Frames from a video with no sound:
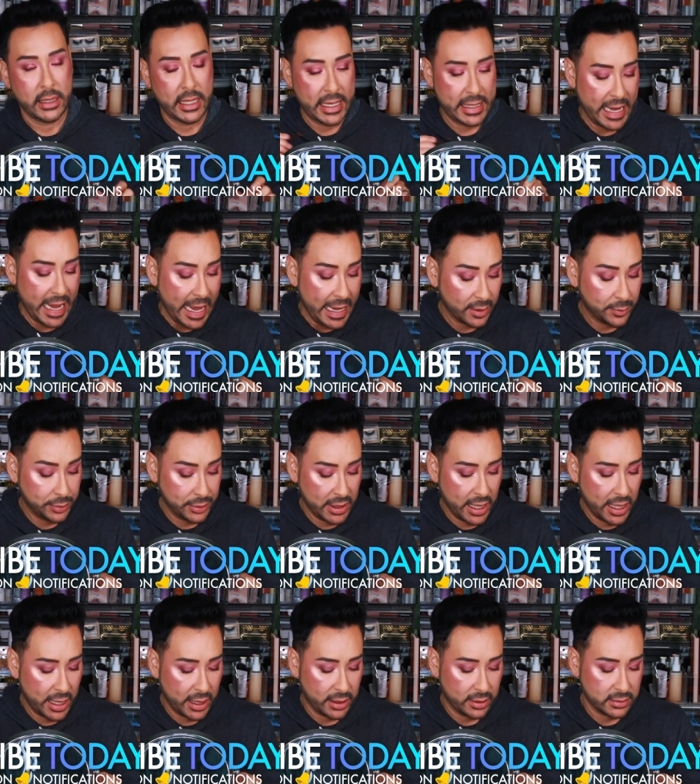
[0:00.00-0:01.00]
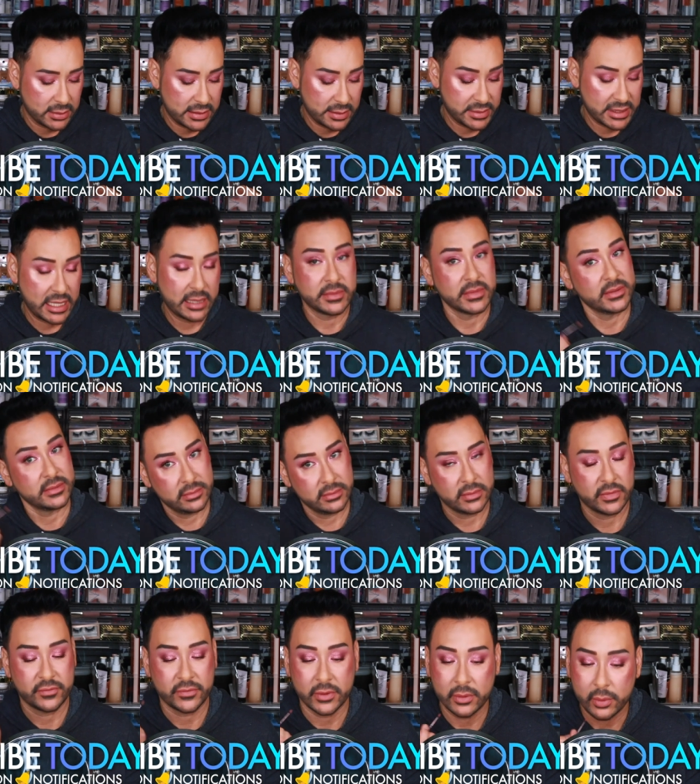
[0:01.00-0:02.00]
an eggplant, sometimes
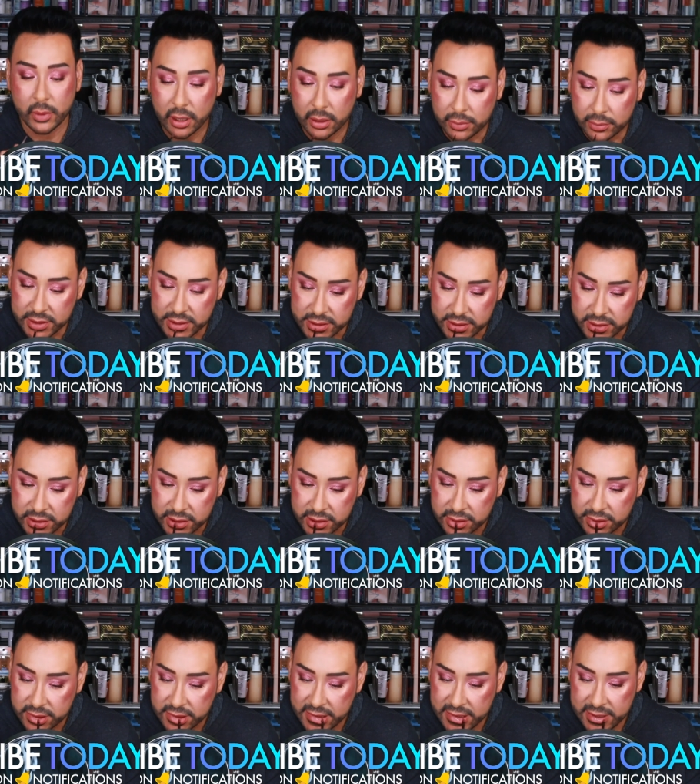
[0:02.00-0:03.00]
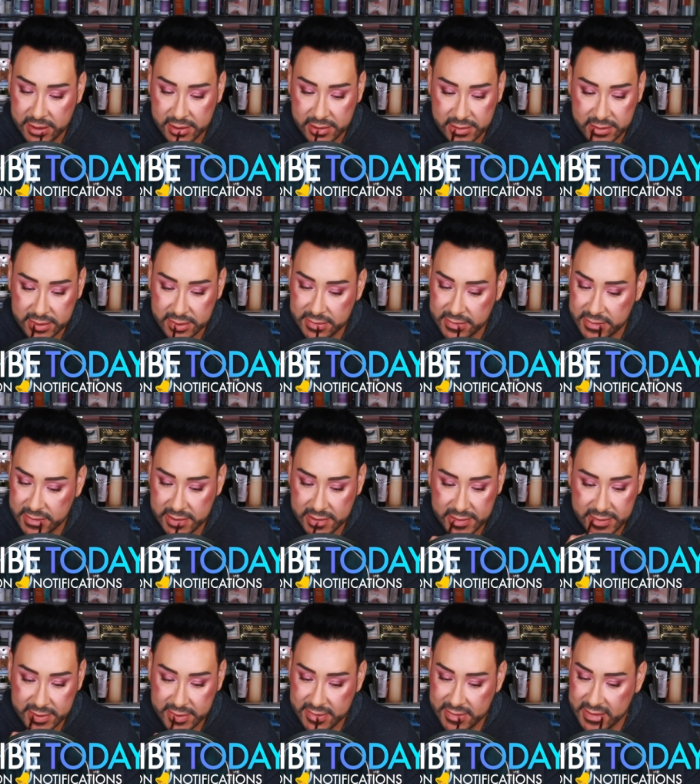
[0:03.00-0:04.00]
for the wrong reasons. And
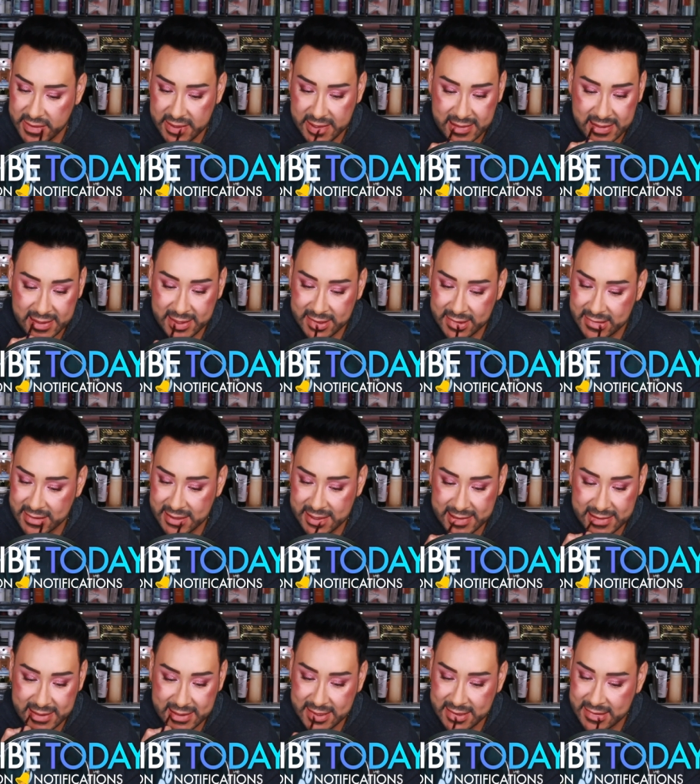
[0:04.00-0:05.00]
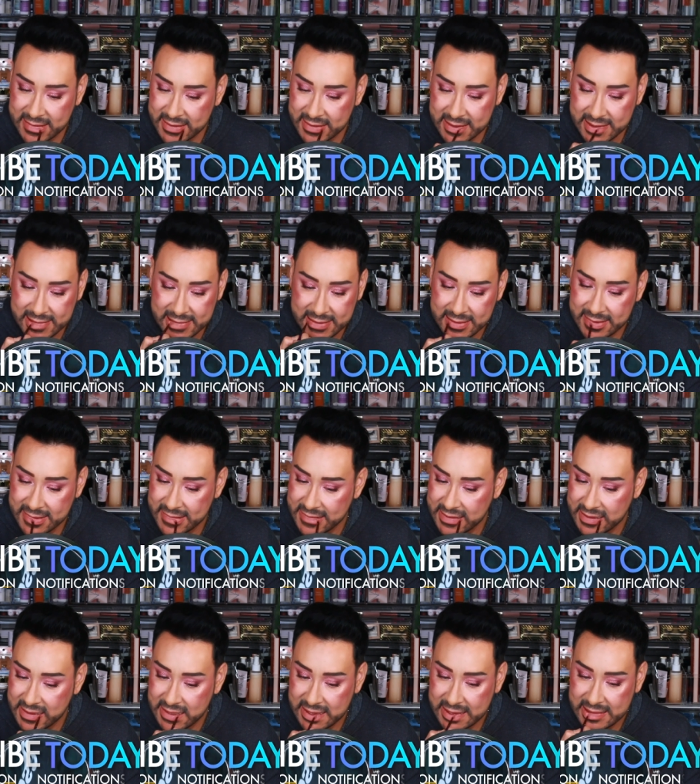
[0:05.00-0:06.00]
colors like this,
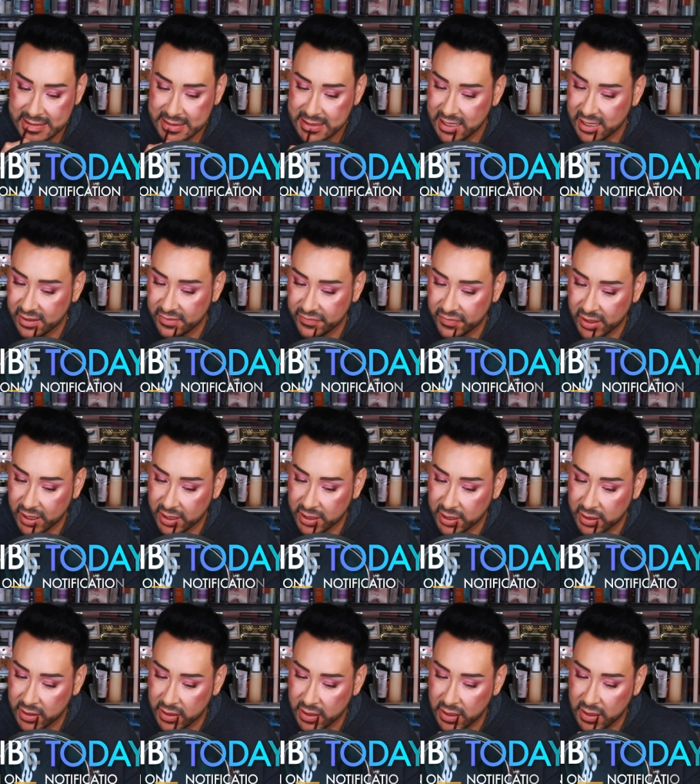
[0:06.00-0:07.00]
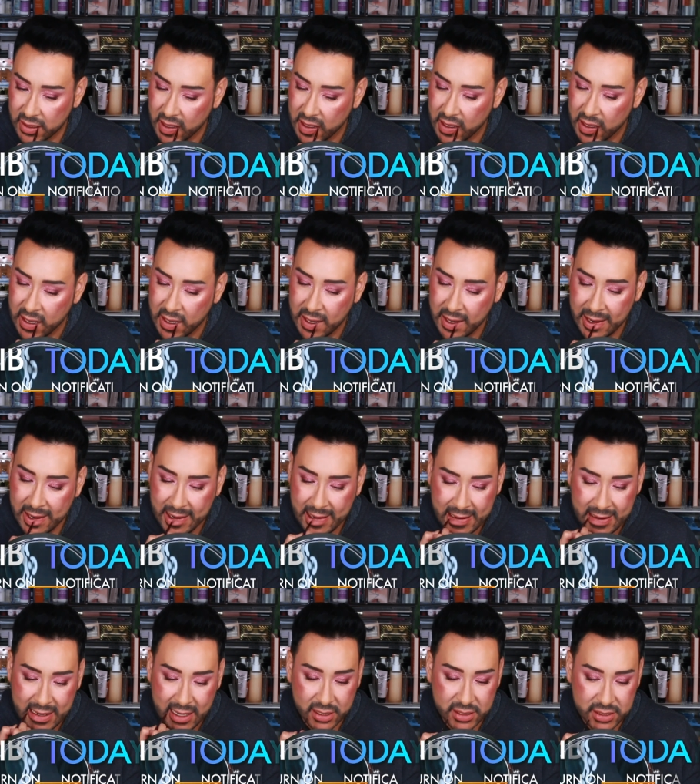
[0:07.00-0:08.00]
I find,
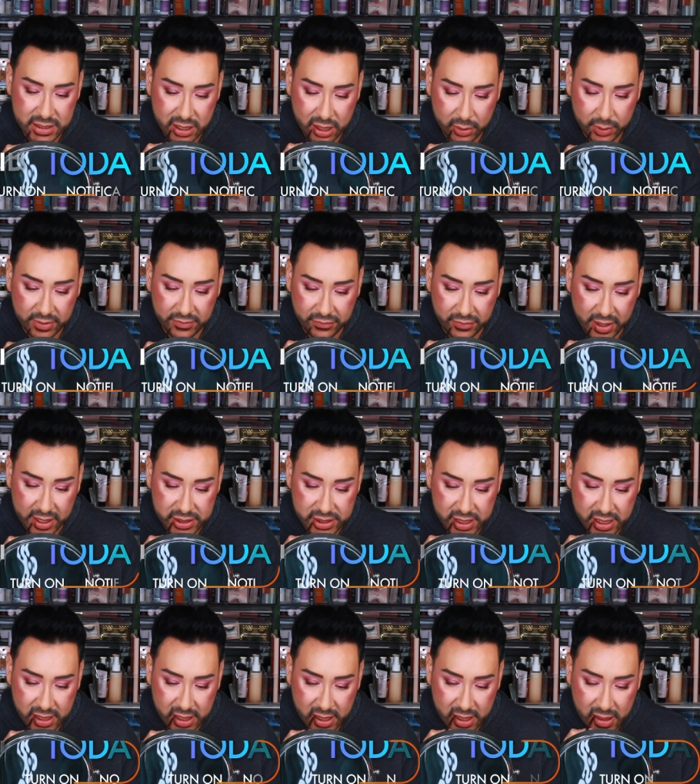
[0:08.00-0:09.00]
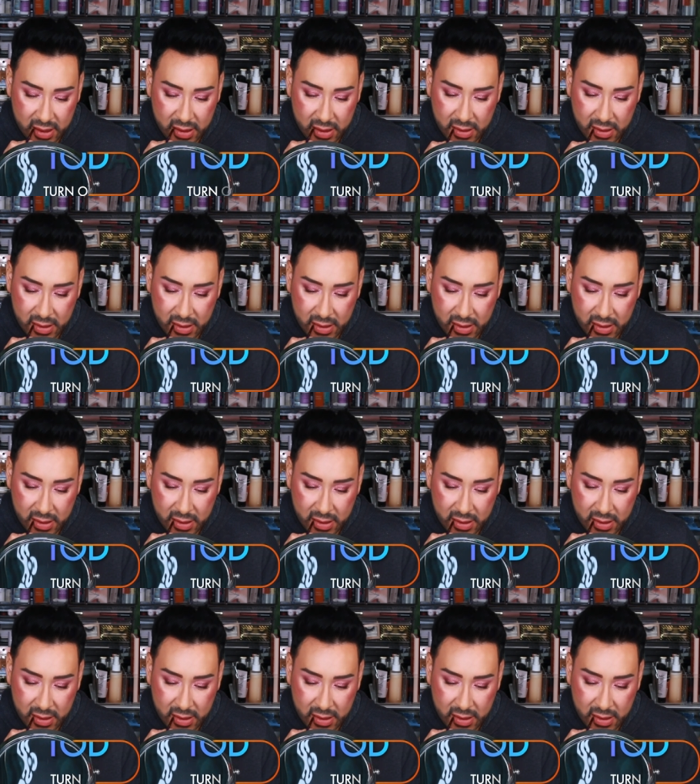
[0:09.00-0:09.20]
are so refreshing